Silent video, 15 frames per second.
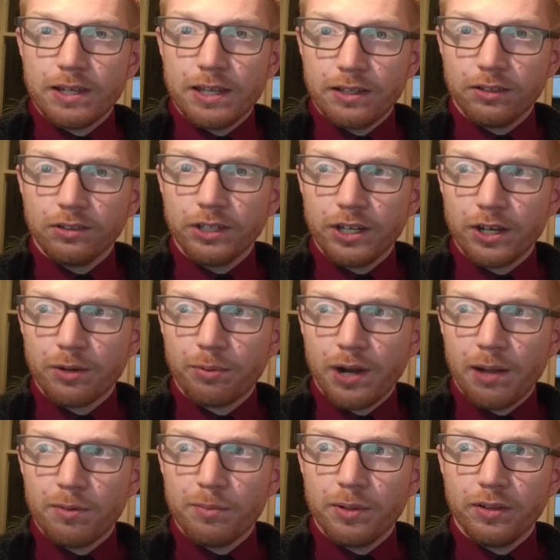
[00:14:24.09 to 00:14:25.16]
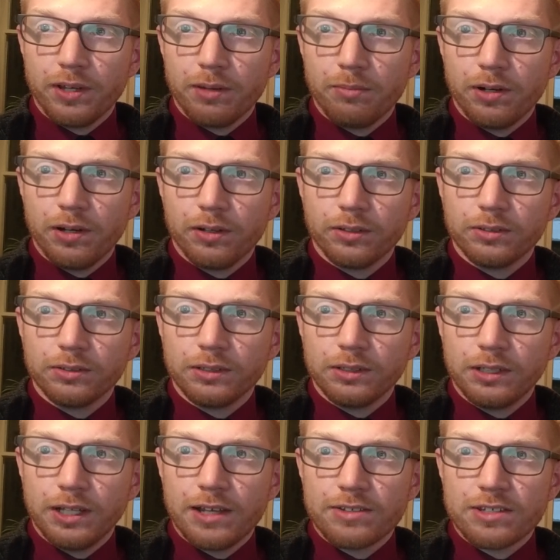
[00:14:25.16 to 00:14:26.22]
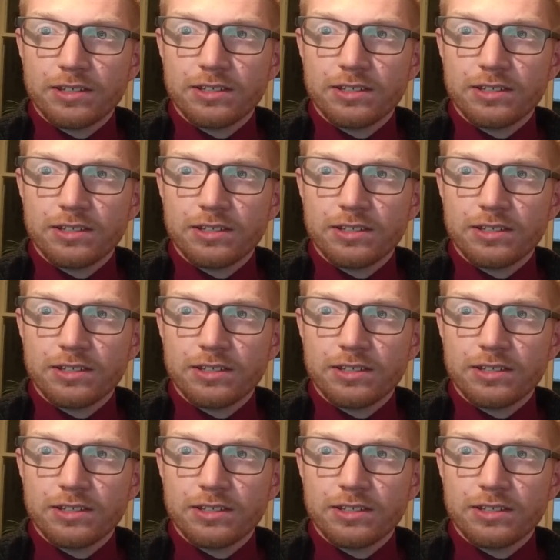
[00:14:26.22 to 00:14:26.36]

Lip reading: in the linear probability model has